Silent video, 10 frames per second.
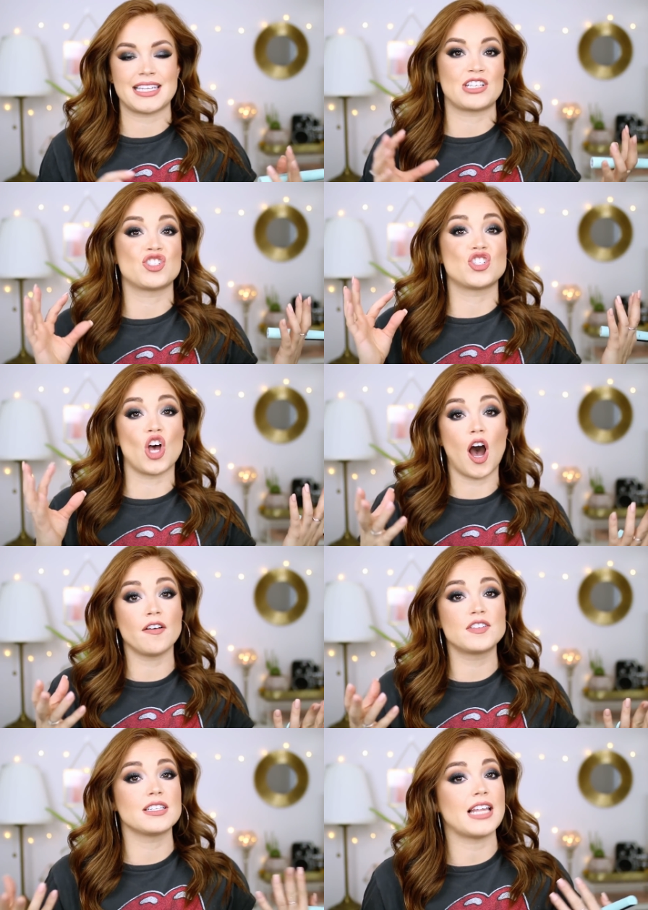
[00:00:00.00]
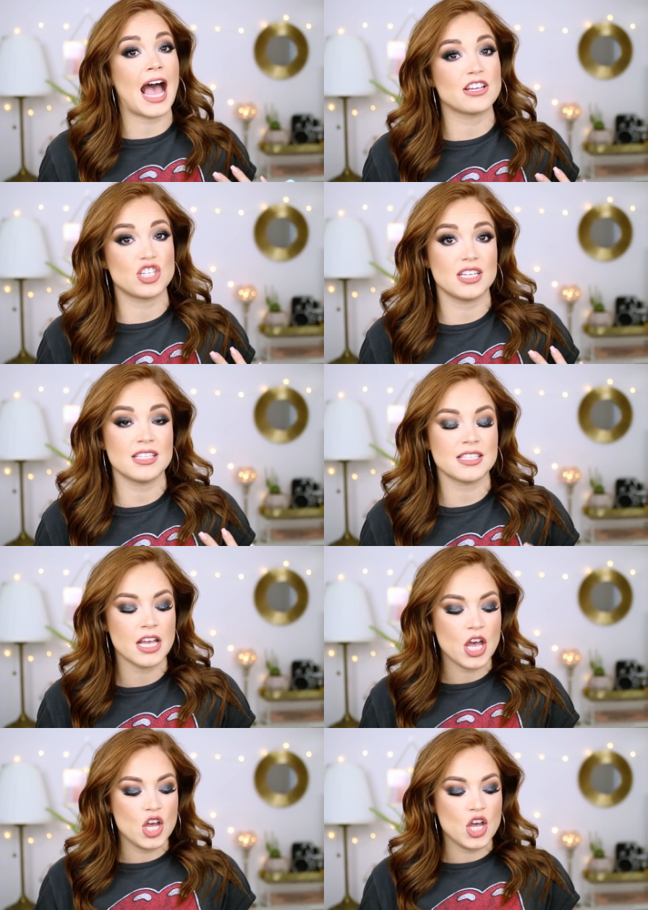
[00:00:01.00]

It's like soft lashes.